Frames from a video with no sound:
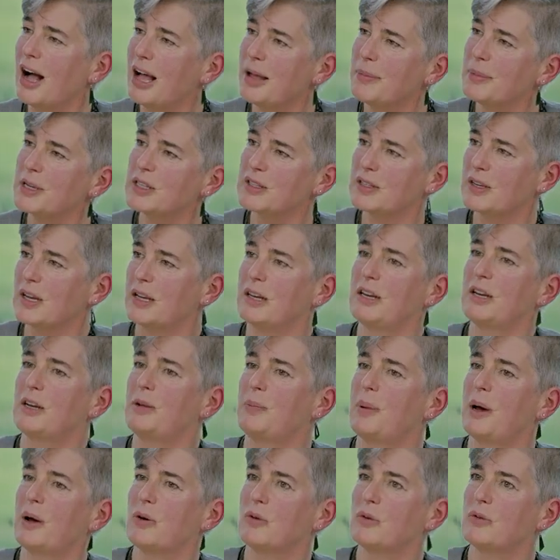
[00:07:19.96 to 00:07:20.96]
I'm excited
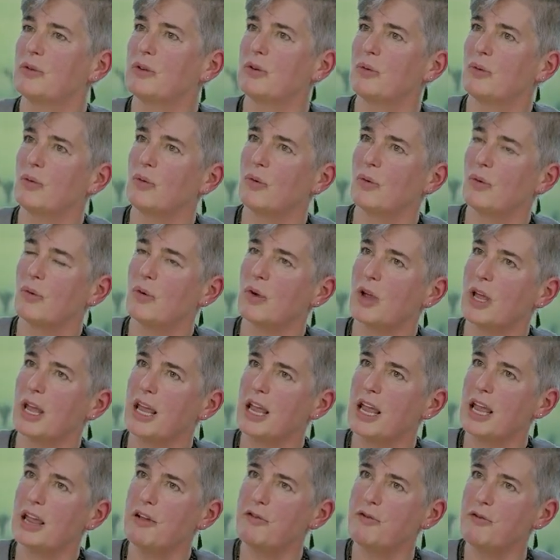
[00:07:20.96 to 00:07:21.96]
about
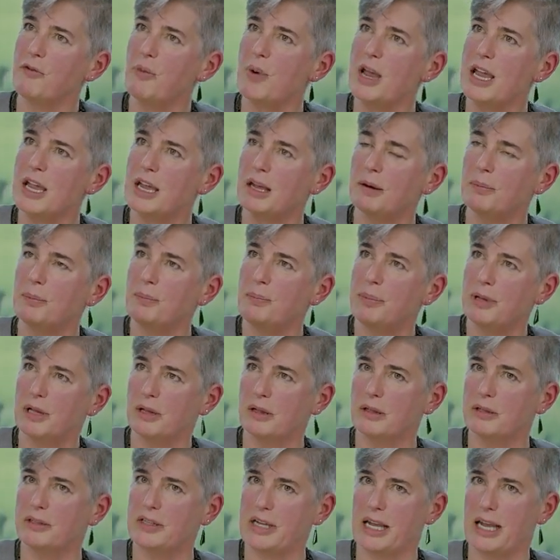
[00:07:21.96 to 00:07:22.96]
if we can
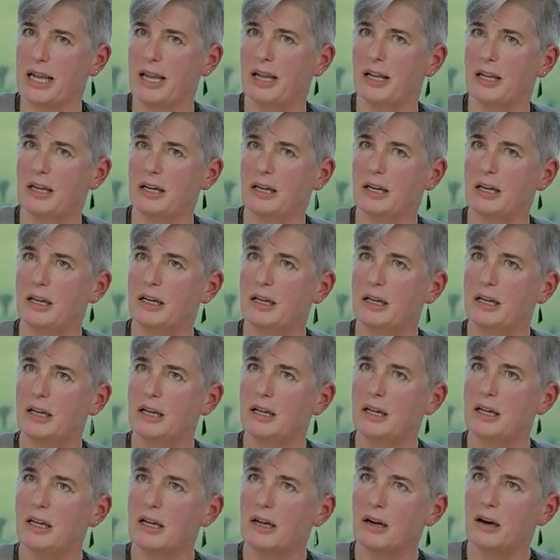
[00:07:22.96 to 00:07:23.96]
build in
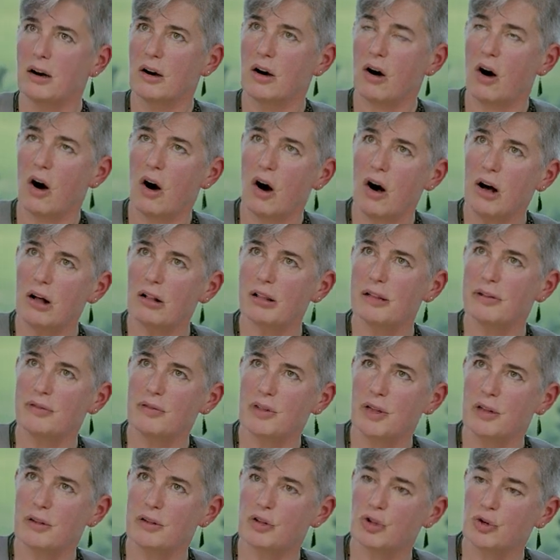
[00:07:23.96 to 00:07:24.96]
all
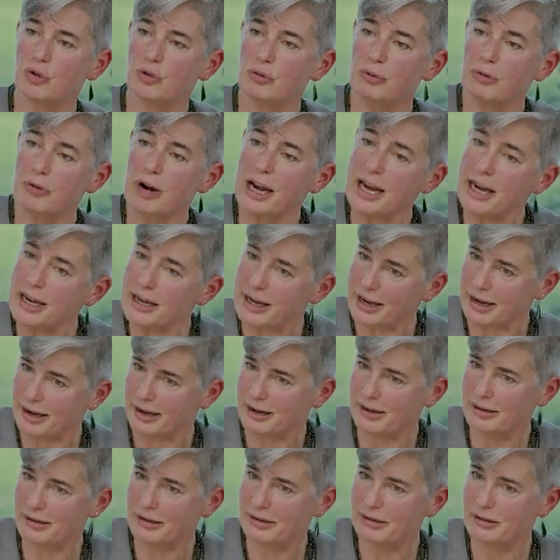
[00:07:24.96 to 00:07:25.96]
of the
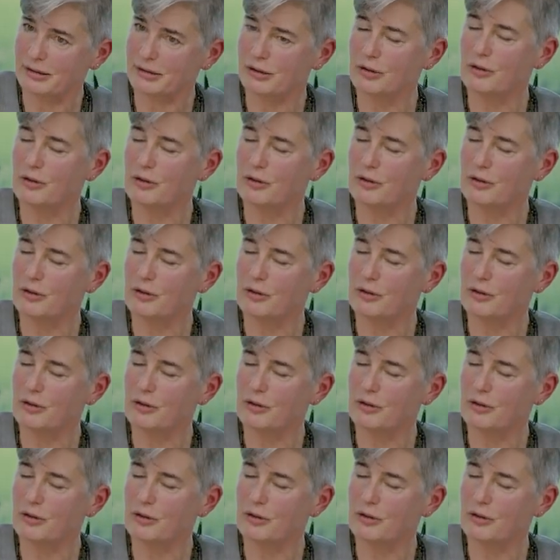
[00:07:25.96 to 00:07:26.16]
training